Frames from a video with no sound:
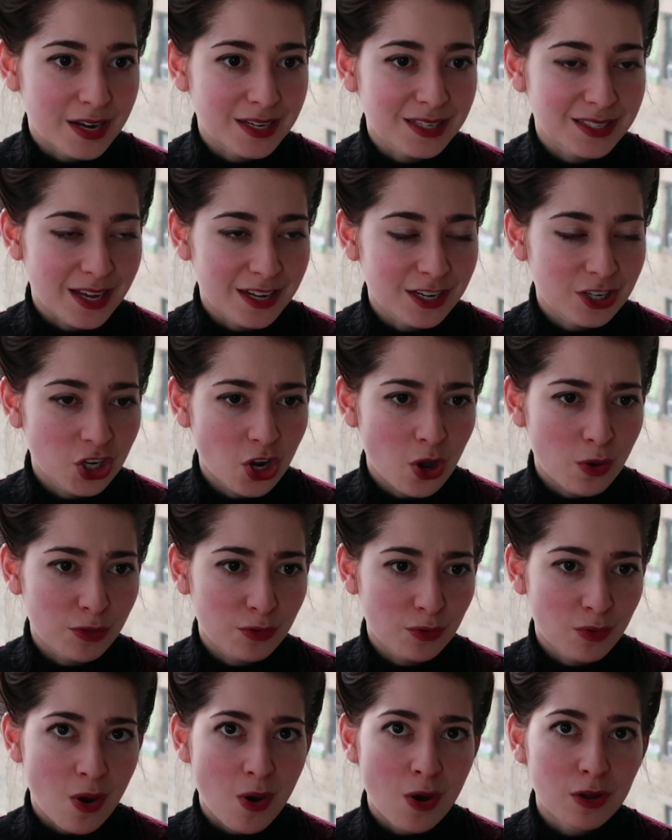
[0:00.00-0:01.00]
I decided to go
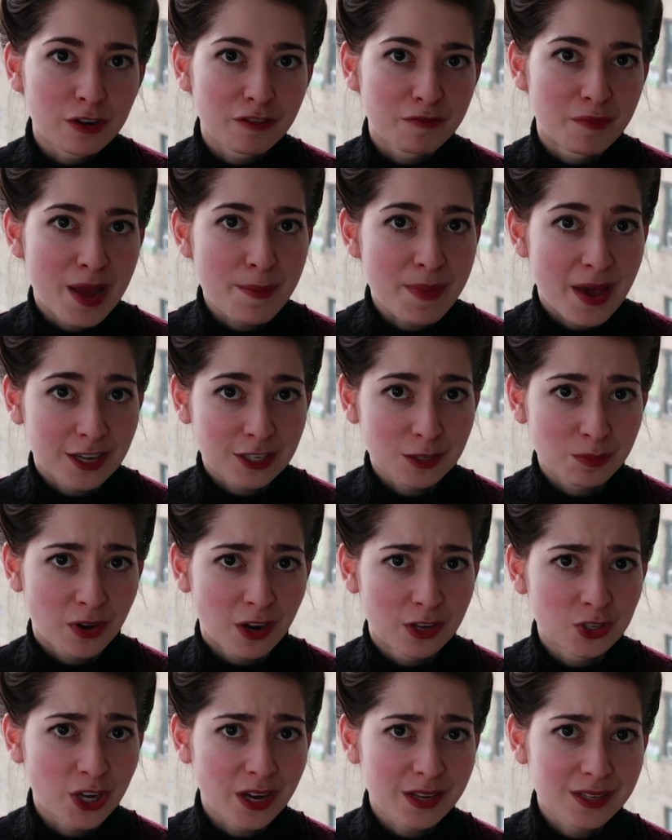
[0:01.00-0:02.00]
through all of my past
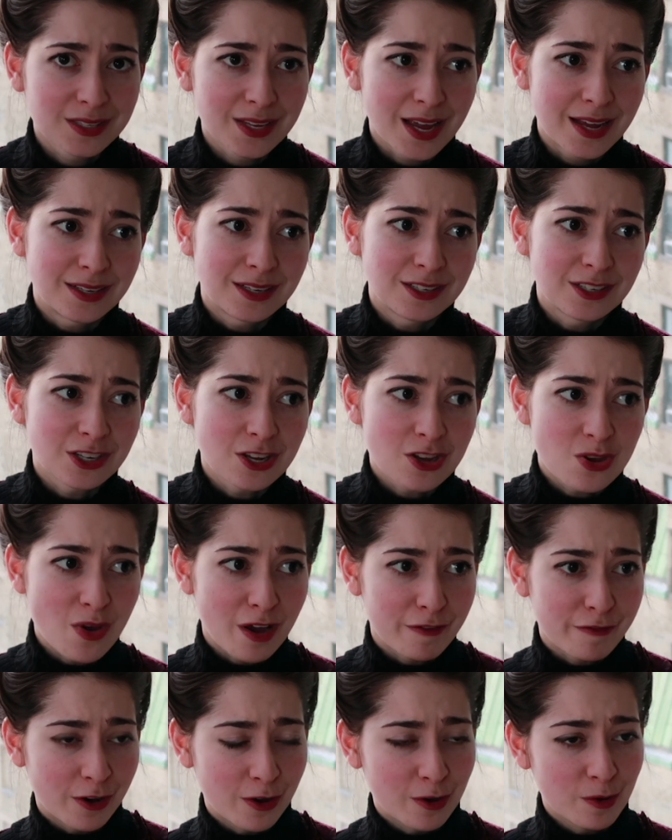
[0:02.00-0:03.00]
projects and
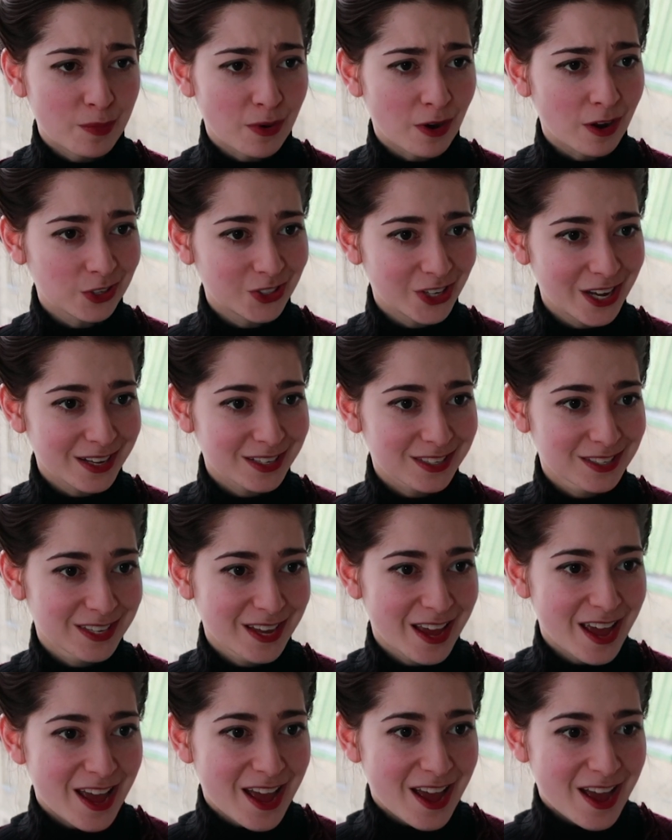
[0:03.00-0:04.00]
UFO projects